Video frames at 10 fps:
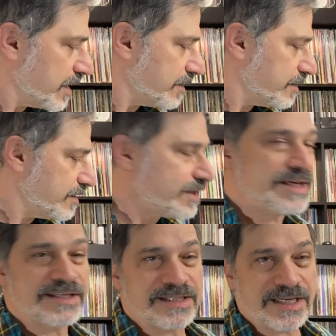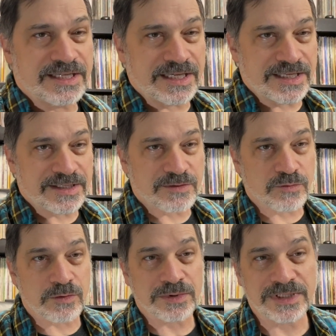These CDs
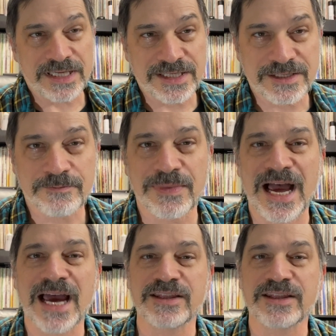were released by